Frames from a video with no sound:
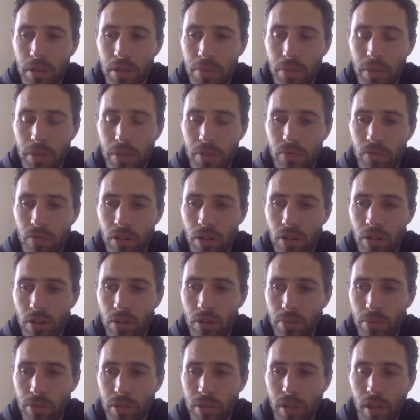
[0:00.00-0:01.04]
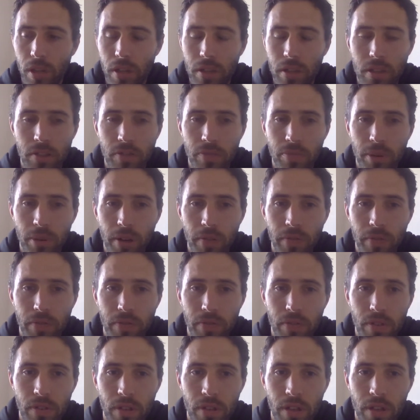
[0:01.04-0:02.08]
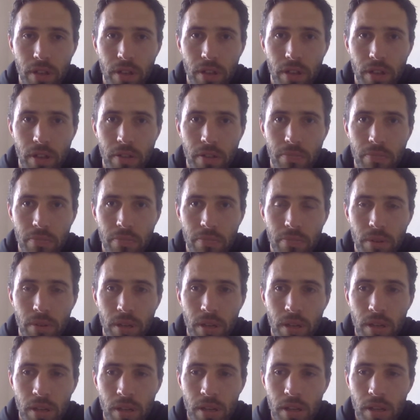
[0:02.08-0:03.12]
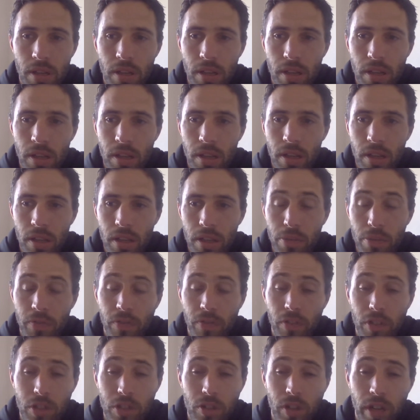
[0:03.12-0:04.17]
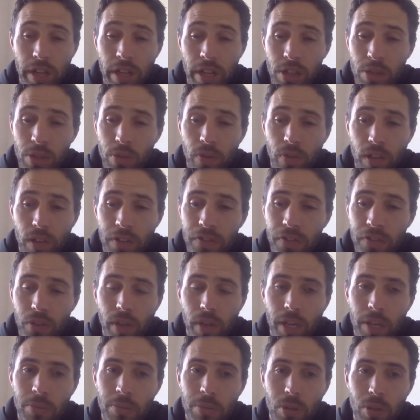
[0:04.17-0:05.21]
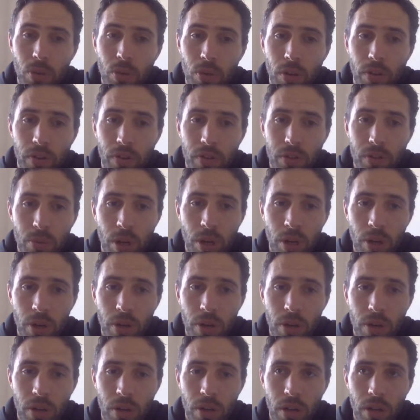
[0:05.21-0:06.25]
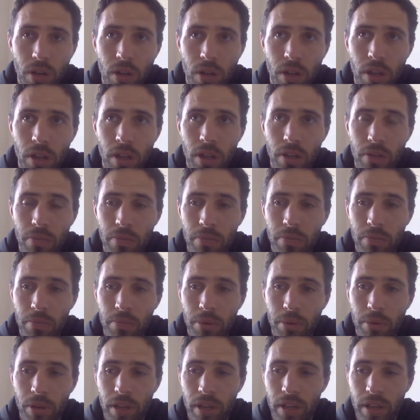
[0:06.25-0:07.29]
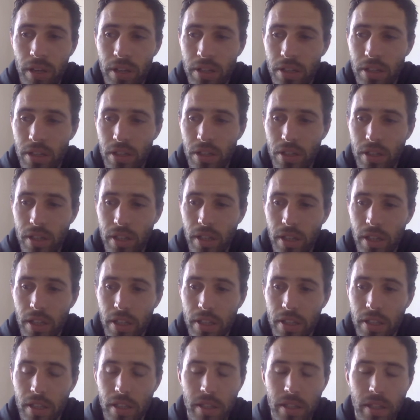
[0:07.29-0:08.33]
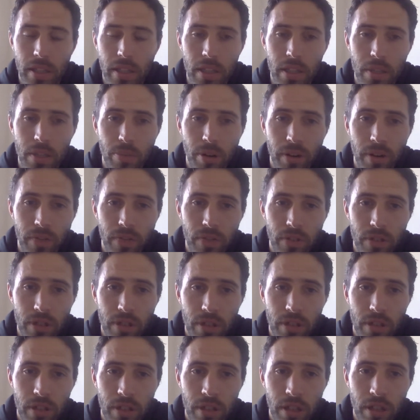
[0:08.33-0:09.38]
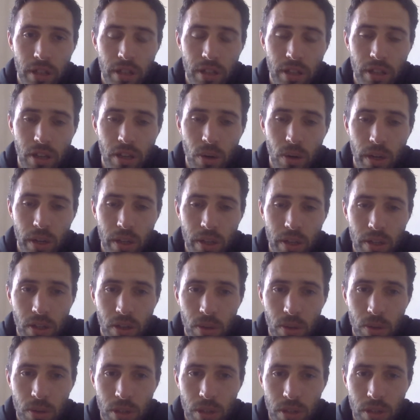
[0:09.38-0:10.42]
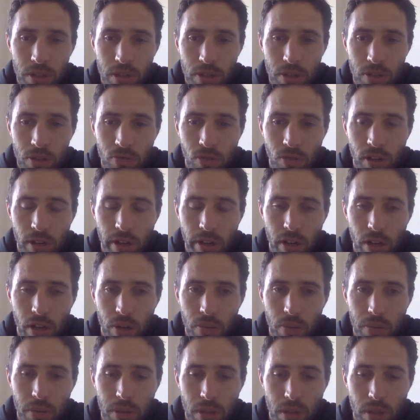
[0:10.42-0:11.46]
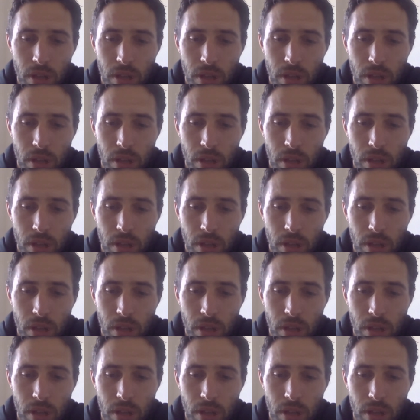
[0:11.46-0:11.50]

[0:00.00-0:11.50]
real productive month. It's been frustrating because we've had a few games called off as well. But yeah, to get the assist against Bradford and the goal against Colchester, it's really helped.